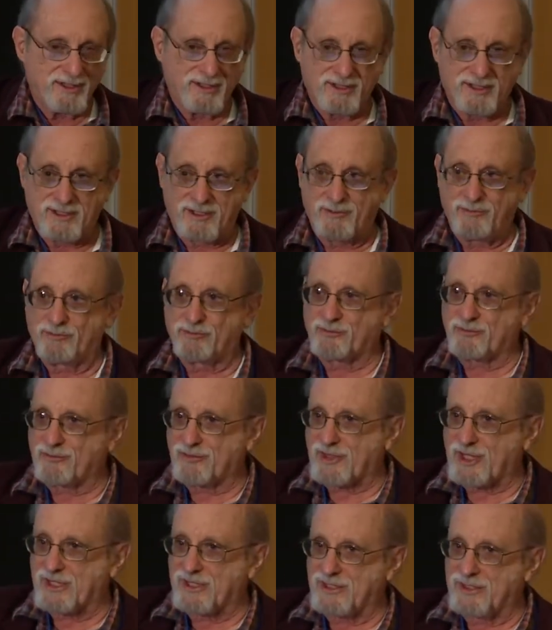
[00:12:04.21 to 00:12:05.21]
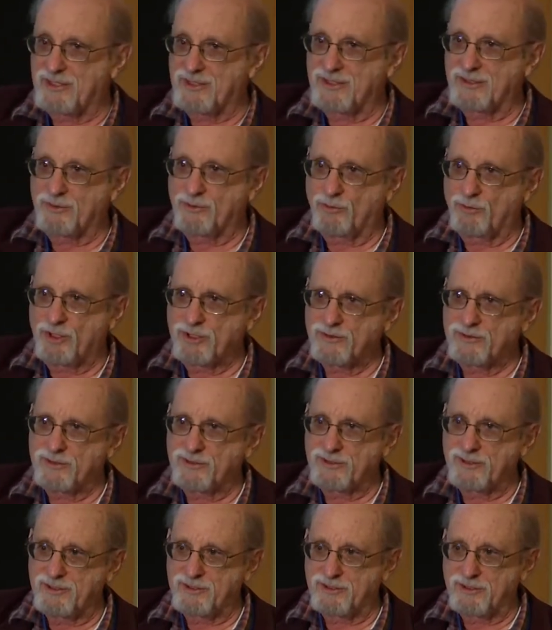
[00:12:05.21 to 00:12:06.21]
One of
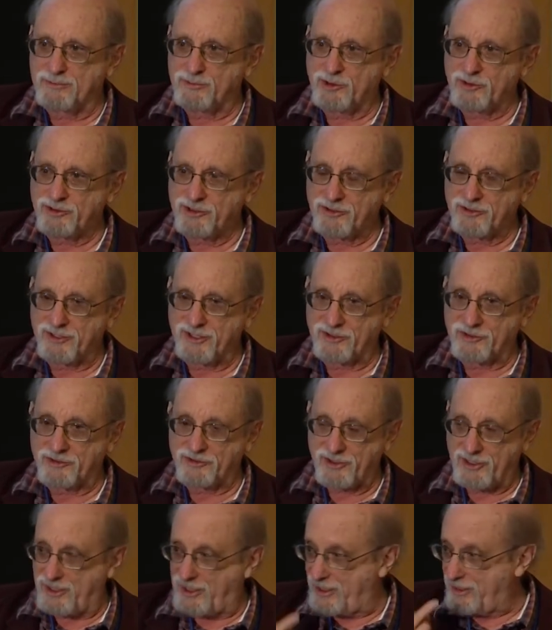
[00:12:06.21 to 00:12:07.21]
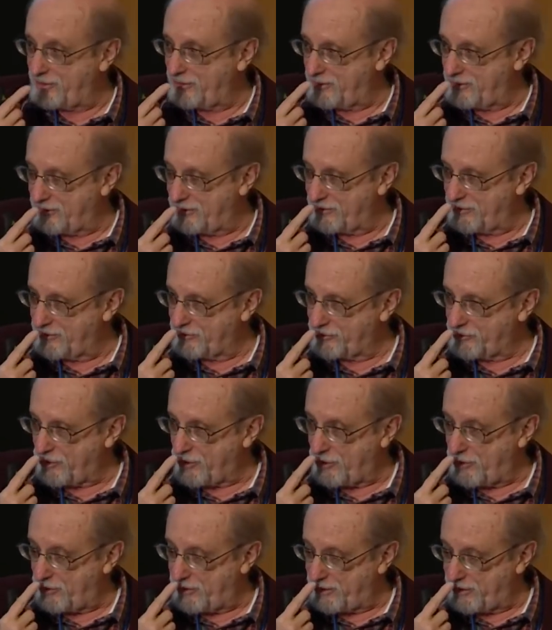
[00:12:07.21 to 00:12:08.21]
the amusing things that I
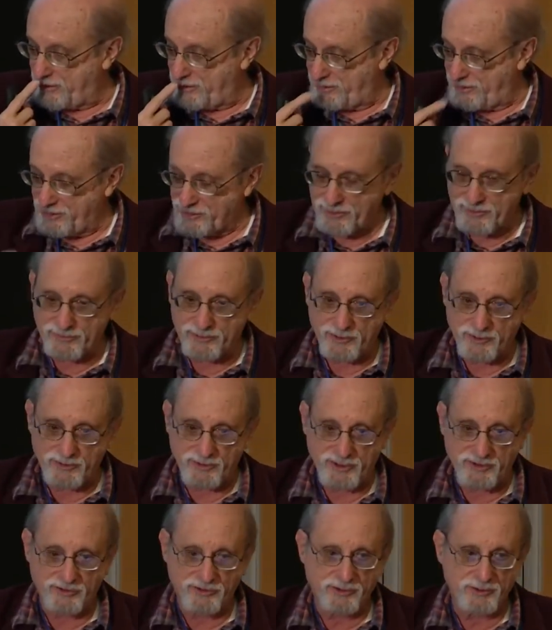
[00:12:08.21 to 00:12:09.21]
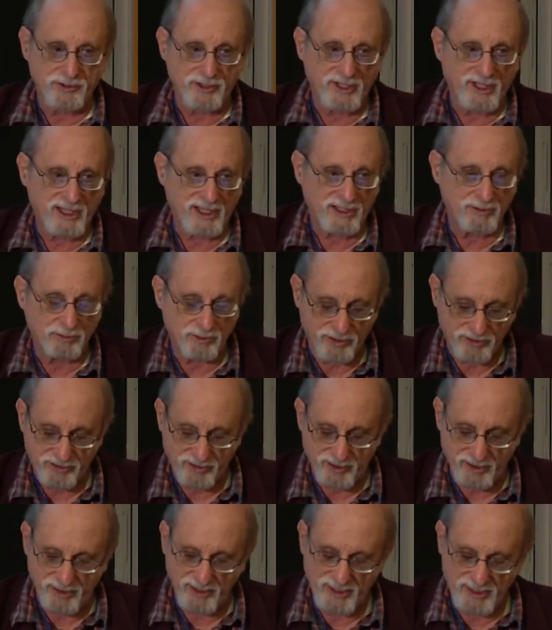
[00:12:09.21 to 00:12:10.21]
saw in an interview that Stewart had
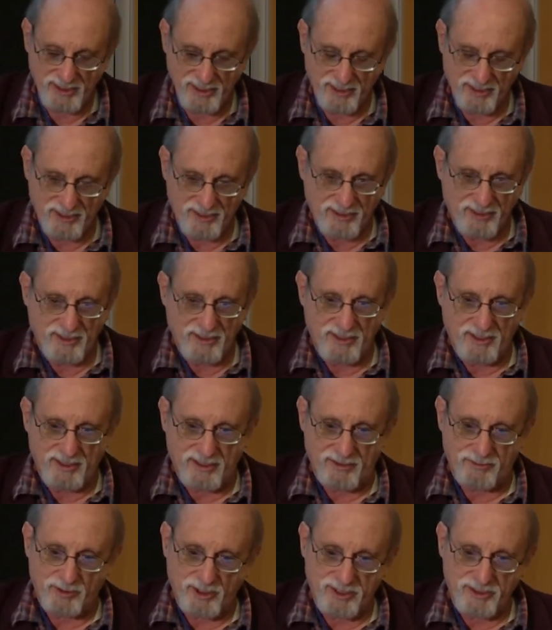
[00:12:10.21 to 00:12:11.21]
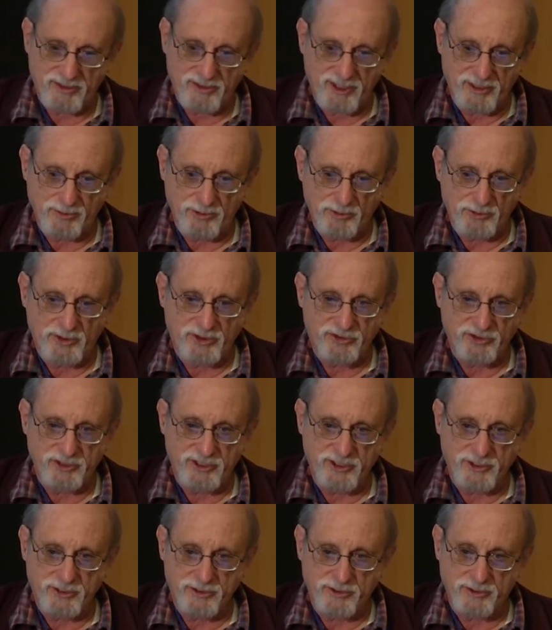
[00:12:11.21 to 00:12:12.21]
with a writer named Louisa
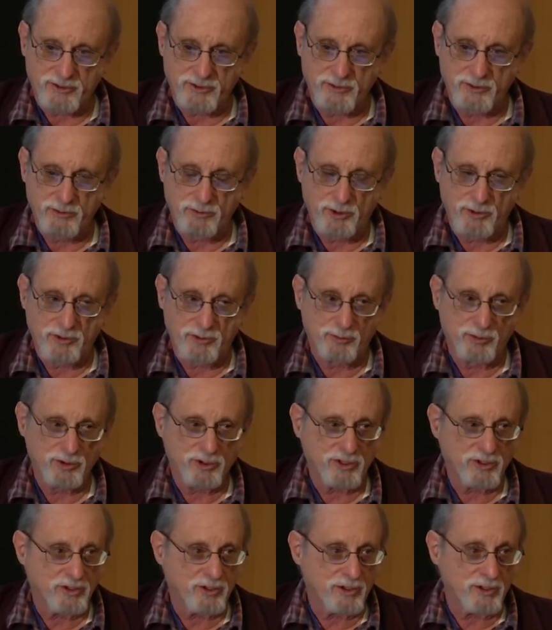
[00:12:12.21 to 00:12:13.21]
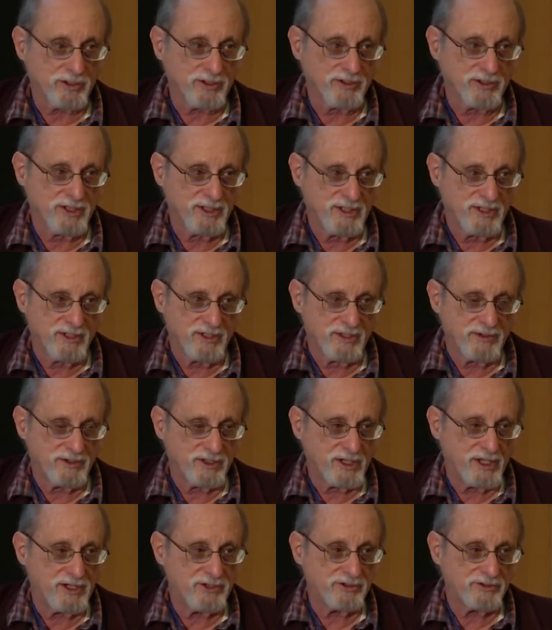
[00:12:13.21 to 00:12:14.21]
Gilder, who wrote a book called
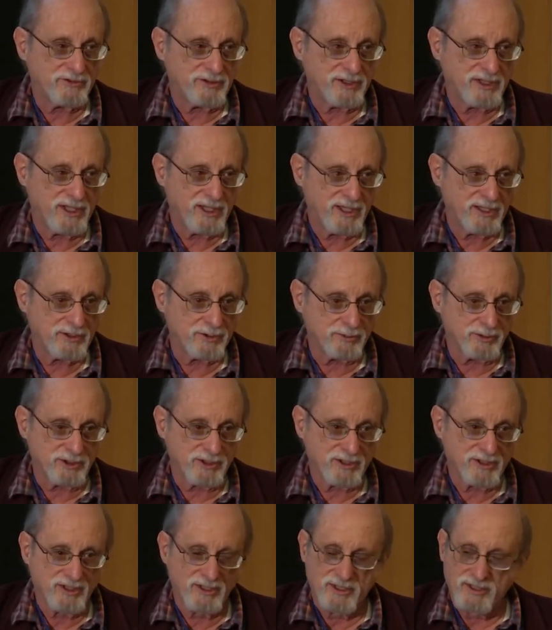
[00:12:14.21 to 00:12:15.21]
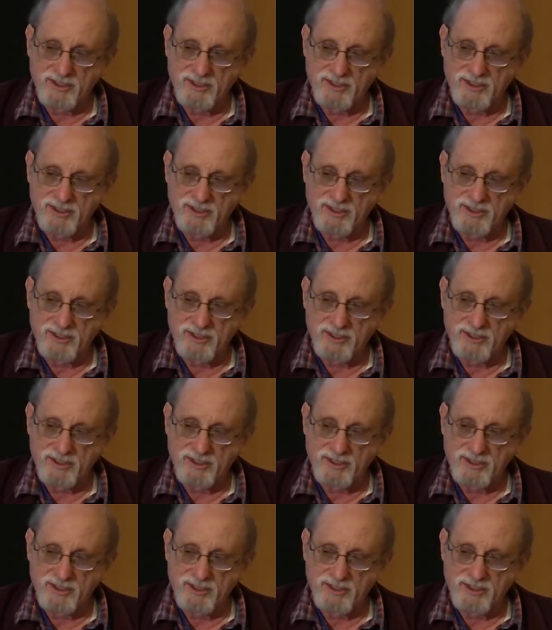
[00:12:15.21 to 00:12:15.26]
The Age of Entanglement,